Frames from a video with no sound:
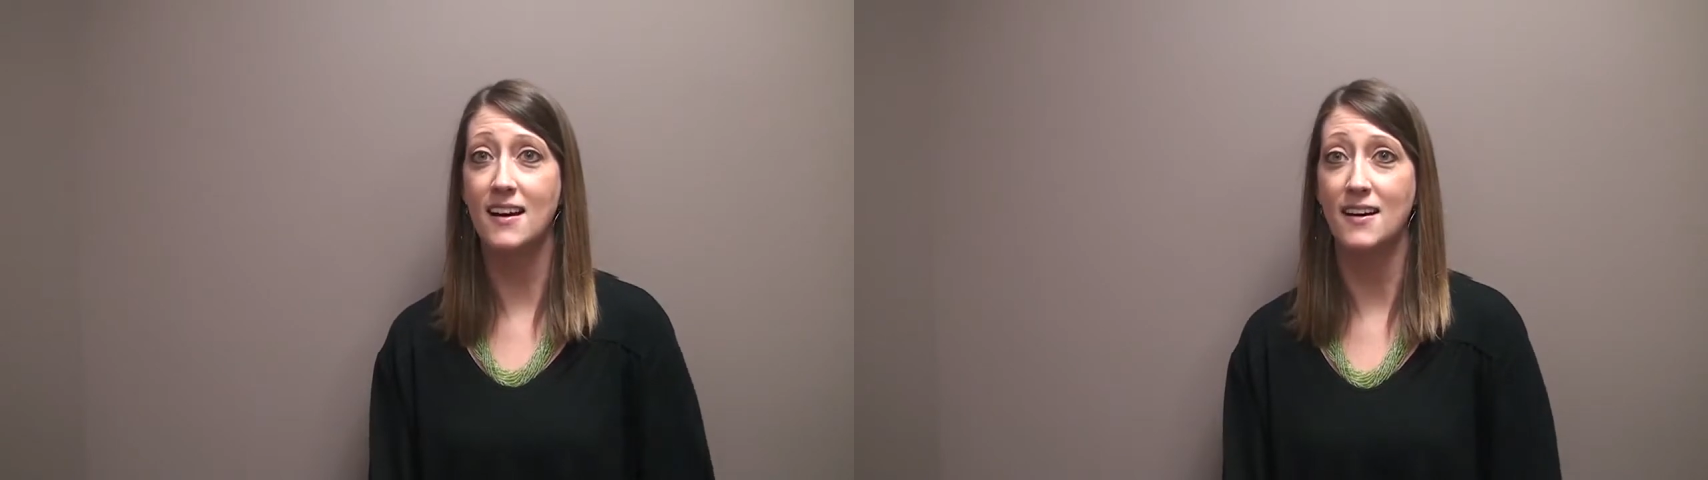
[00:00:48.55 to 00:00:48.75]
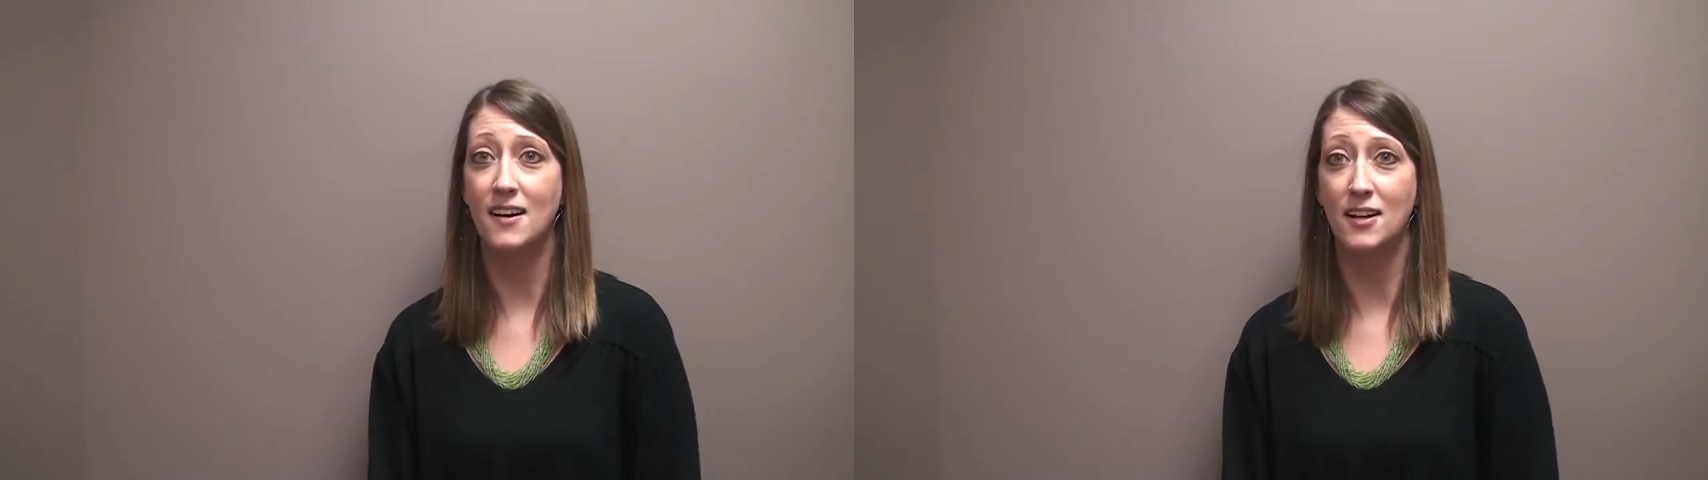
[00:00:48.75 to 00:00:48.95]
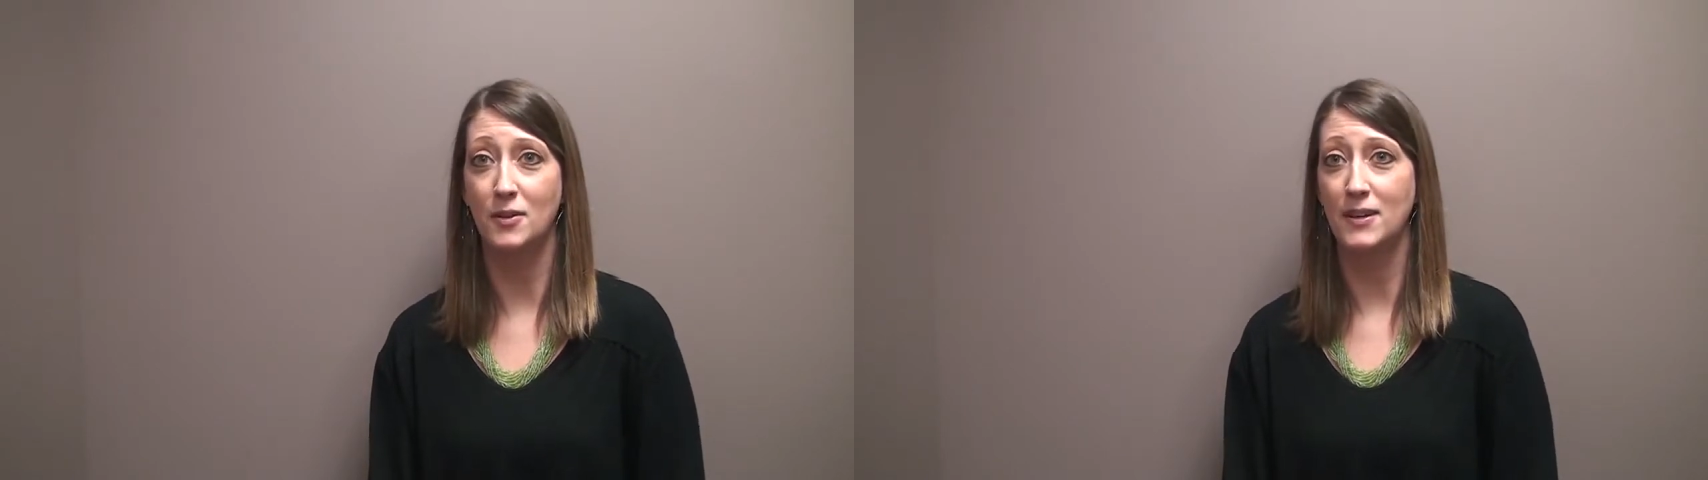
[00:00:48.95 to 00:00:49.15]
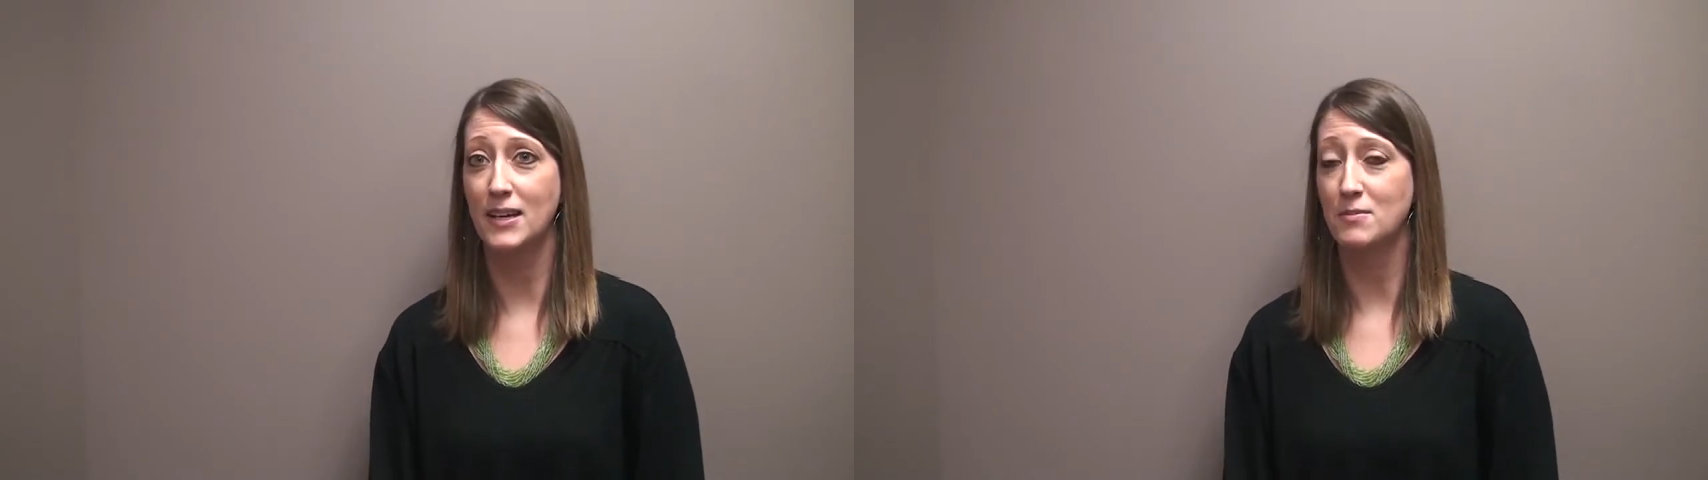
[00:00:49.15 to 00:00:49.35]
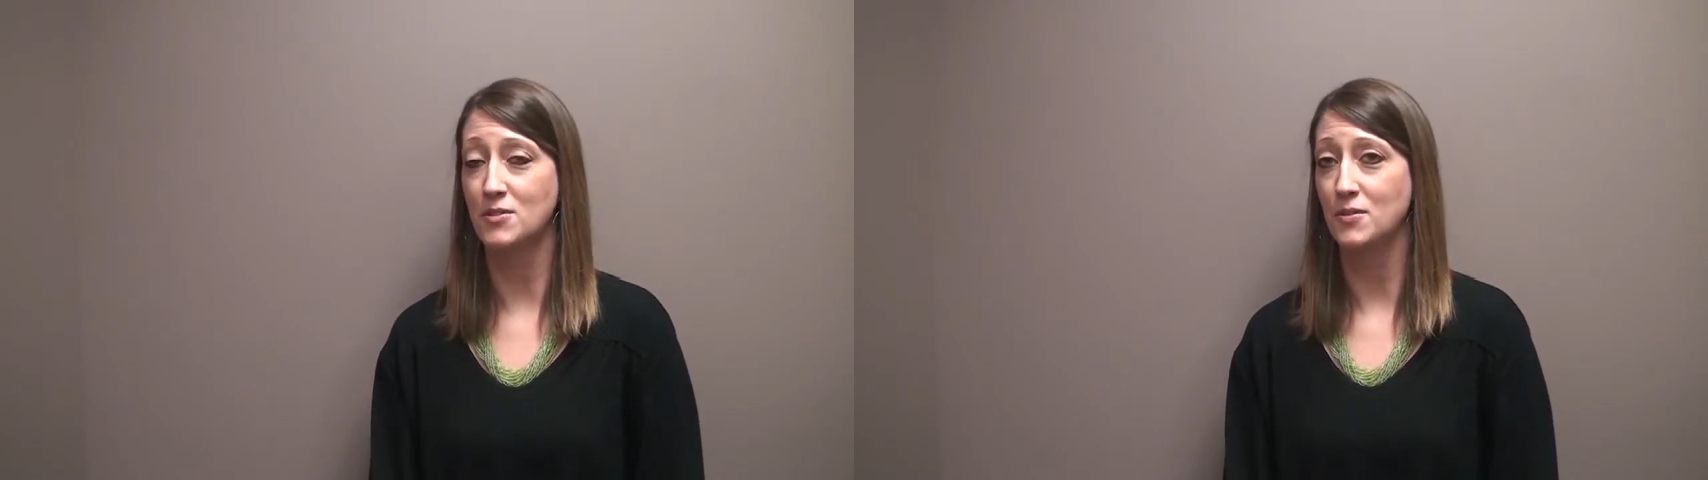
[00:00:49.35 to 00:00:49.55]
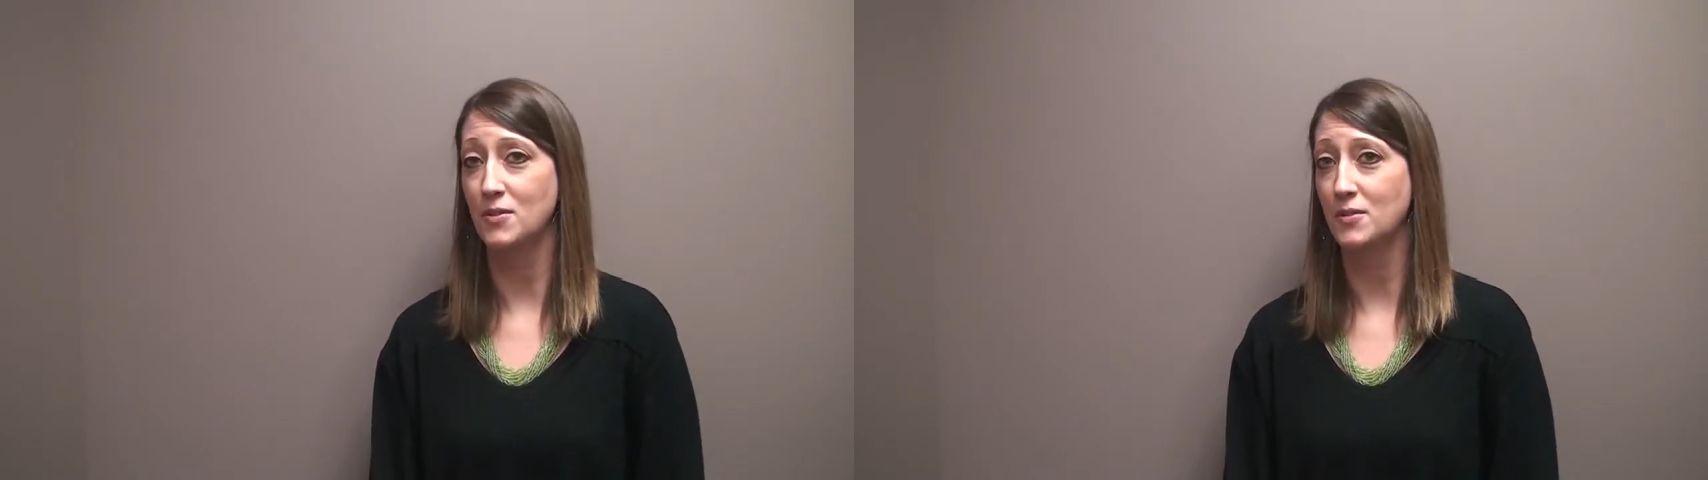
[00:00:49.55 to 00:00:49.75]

all the way up to